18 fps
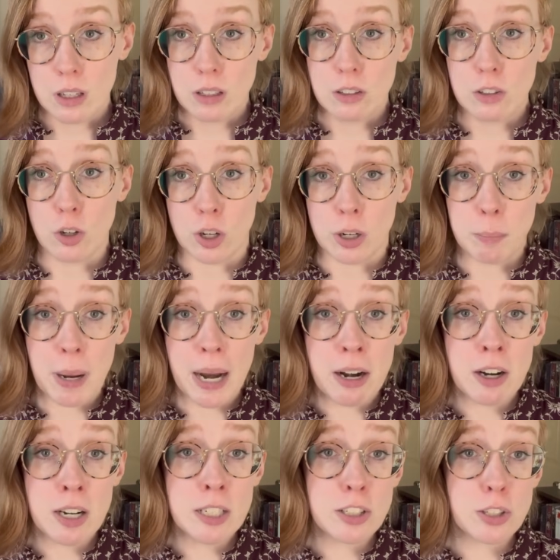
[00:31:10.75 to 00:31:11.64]
Good
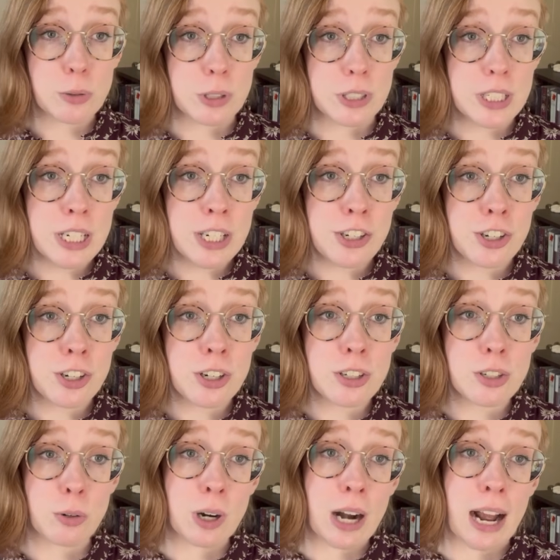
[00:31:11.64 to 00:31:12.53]
parents or
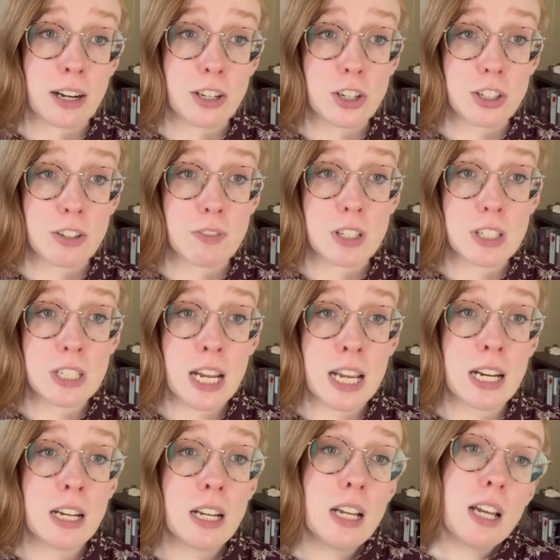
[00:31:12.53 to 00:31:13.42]
teachers or actors of the
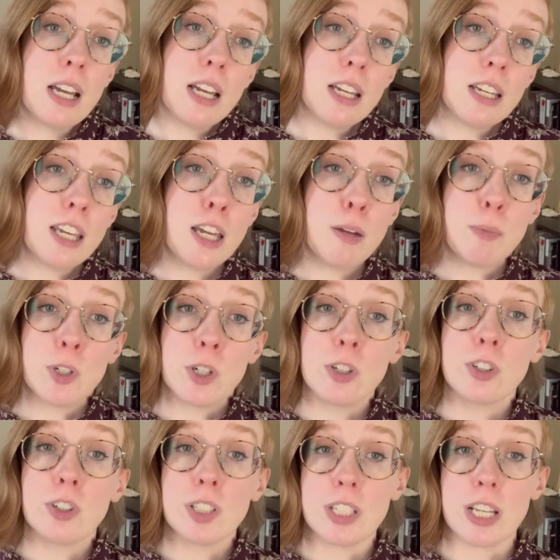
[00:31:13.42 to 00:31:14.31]
state keep
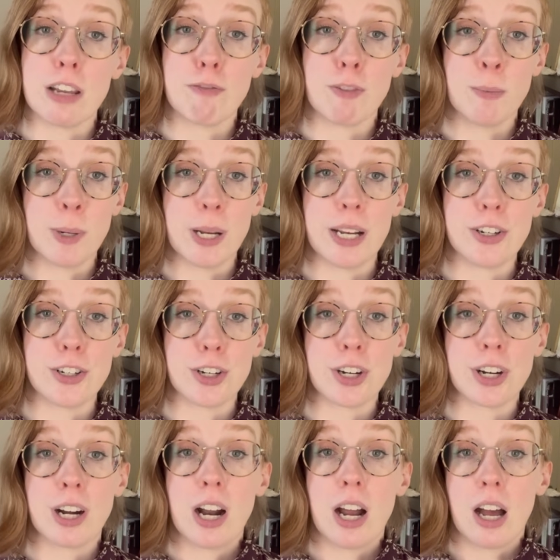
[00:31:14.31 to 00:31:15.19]
children safe from
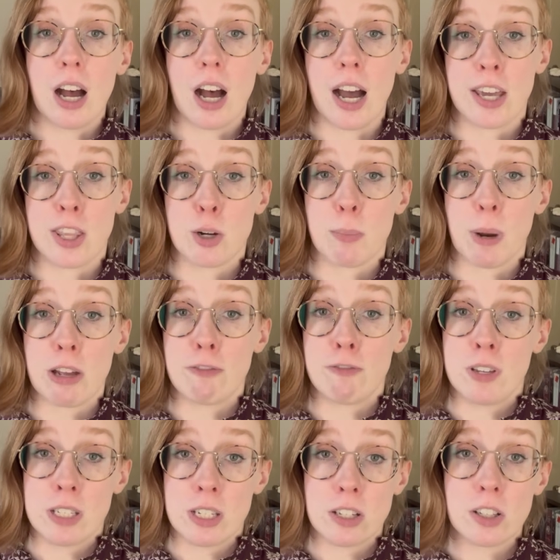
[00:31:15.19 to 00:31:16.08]
danger, either by
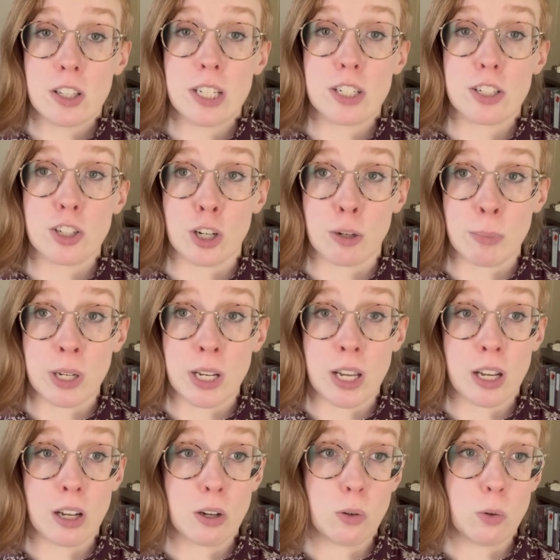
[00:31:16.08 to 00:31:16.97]
physically
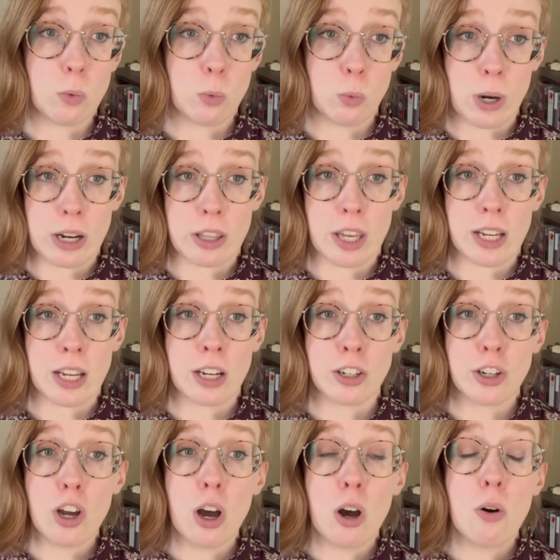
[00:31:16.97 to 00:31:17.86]
determining where they can
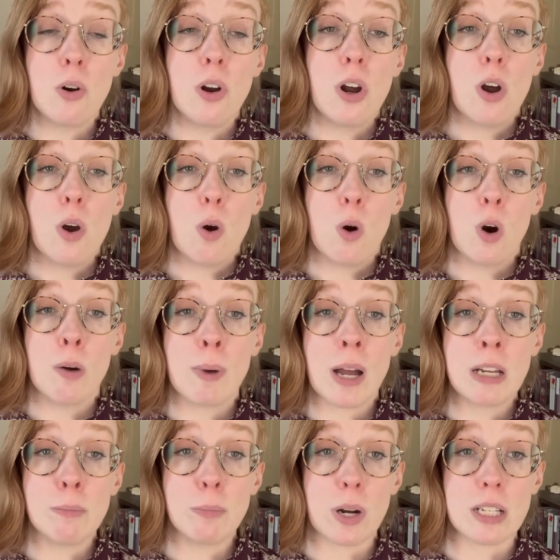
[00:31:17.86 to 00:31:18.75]
go or by
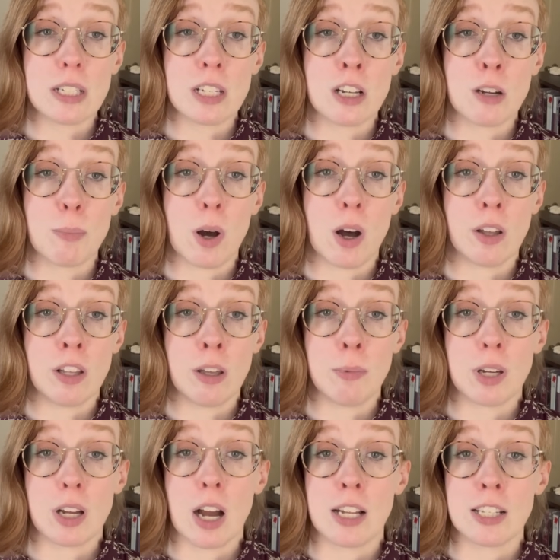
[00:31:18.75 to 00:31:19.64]
impressing upon them
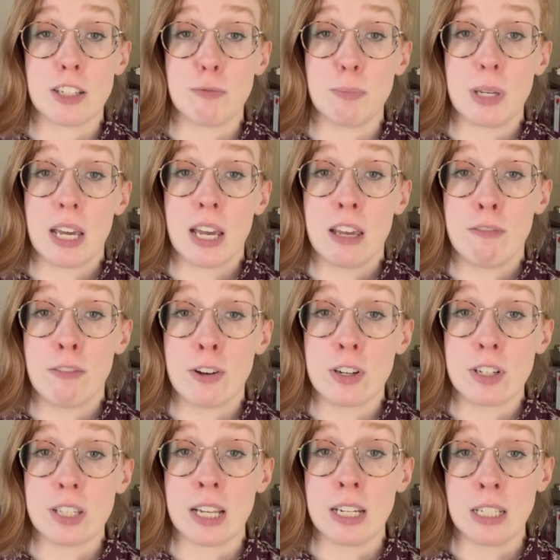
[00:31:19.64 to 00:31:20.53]
the kinds of
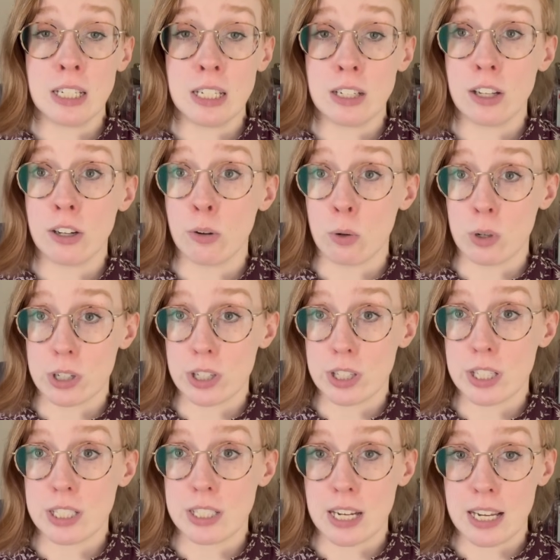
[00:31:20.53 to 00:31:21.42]
behaviors they need in order
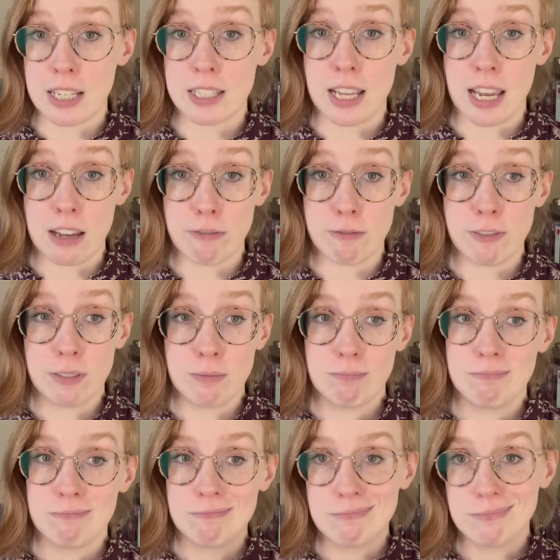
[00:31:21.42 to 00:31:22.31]
to stay safe,
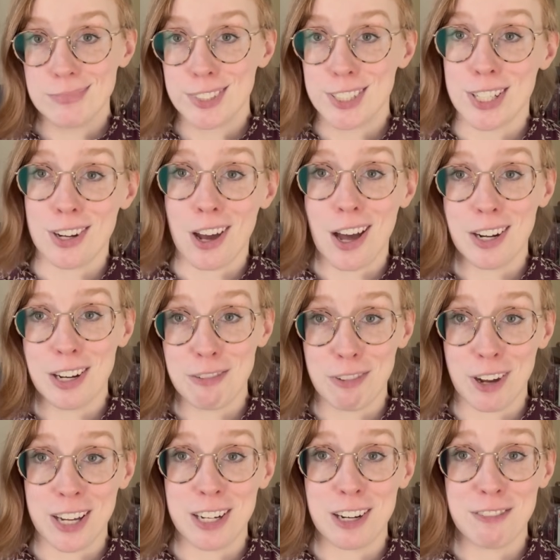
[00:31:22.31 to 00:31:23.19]
to not
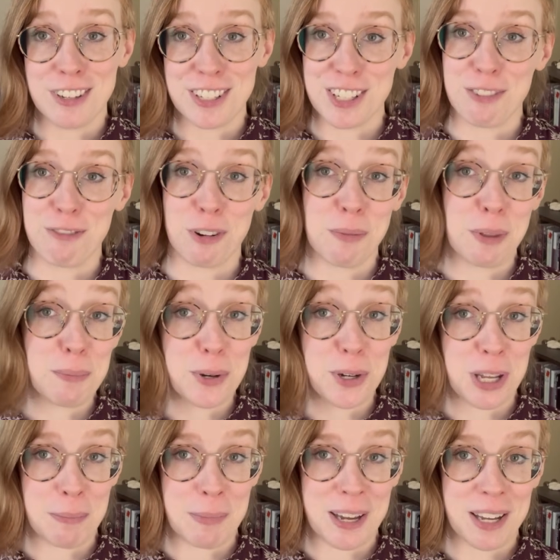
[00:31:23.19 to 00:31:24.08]
invite a visit from the
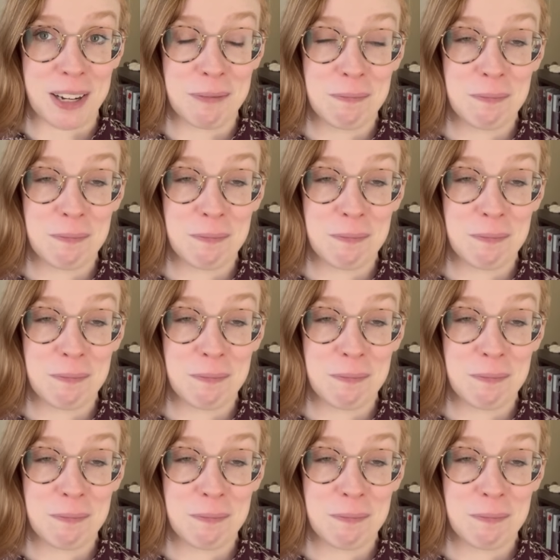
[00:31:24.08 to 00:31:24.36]
boogeyman.